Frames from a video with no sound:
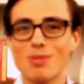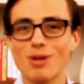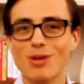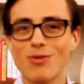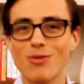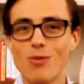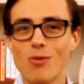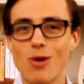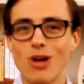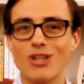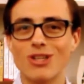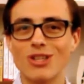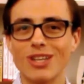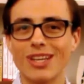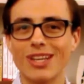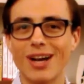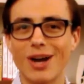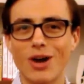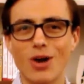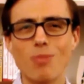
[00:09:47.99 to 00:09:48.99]
much for
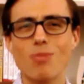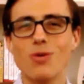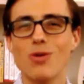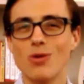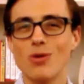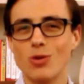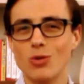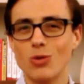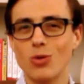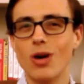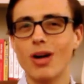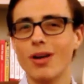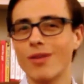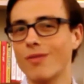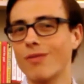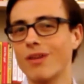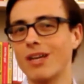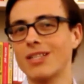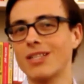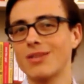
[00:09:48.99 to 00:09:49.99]
watching. I hope you enjoyed and
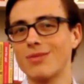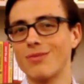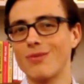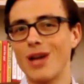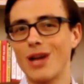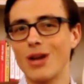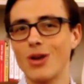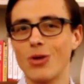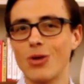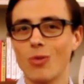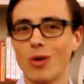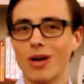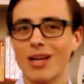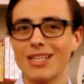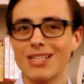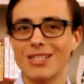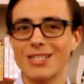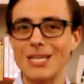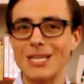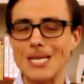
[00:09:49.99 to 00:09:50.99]
found some value in what I
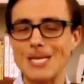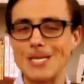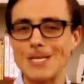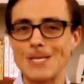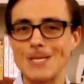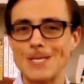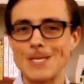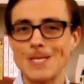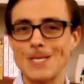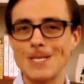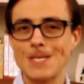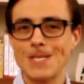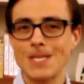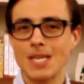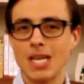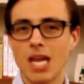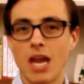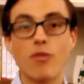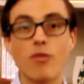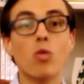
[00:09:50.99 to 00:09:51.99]
said.
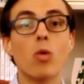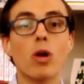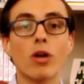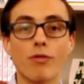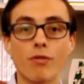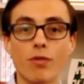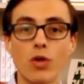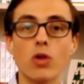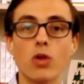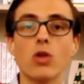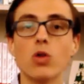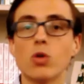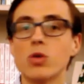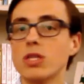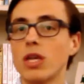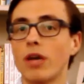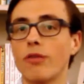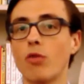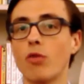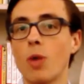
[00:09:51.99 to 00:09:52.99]
If you want to further your
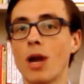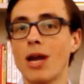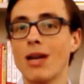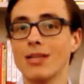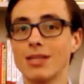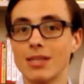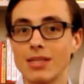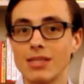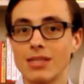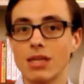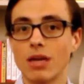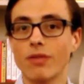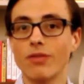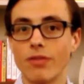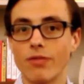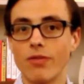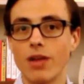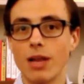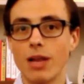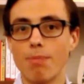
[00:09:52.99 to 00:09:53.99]
self-awareness and
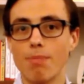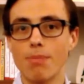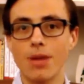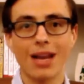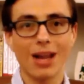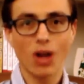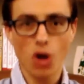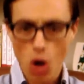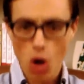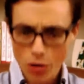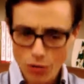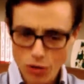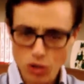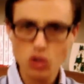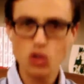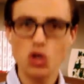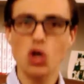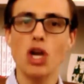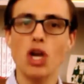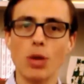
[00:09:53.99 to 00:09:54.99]
self-development and go on this
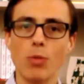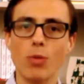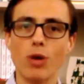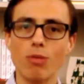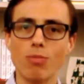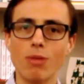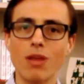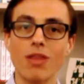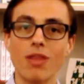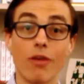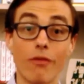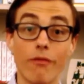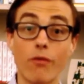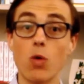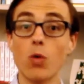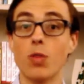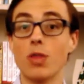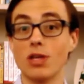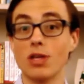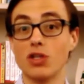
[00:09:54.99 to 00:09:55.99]
journey with me, there are
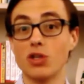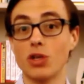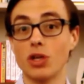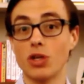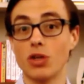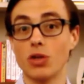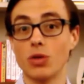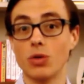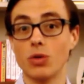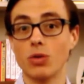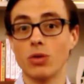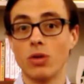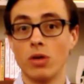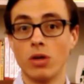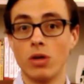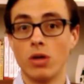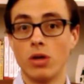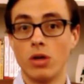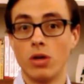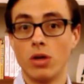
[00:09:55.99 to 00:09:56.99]
4 things you can do.
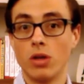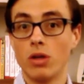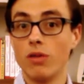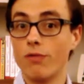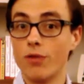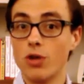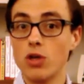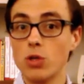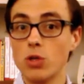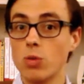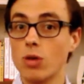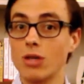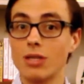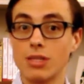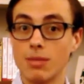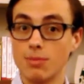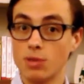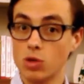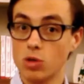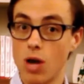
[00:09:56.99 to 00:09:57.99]
The first one is
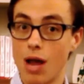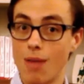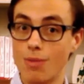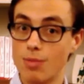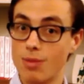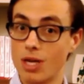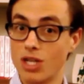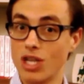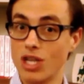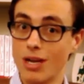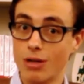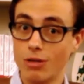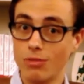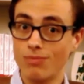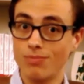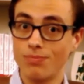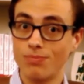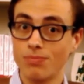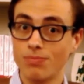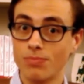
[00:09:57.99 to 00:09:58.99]
subscribe to my channel.
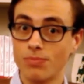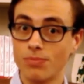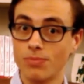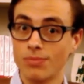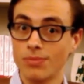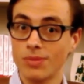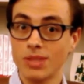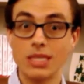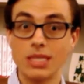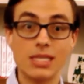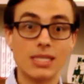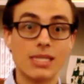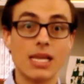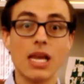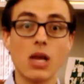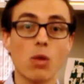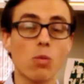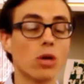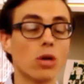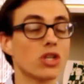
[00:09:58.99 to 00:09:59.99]
The
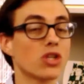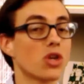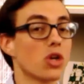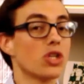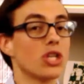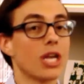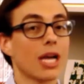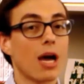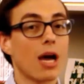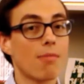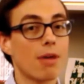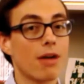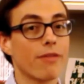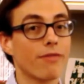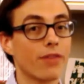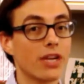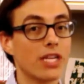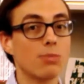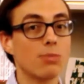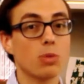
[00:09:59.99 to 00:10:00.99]
second one is go check out my
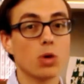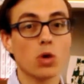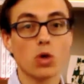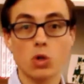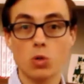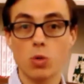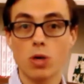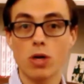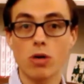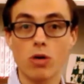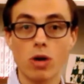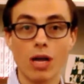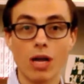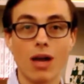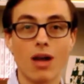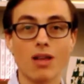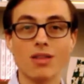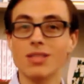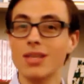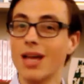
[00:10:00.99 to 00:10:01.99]
Facebook or Twitter
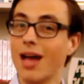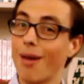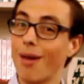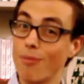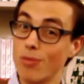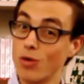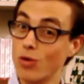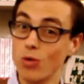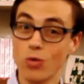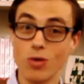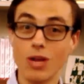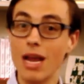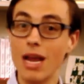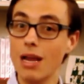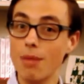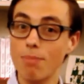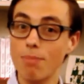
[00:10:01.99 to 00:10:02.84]
accounts. I do daily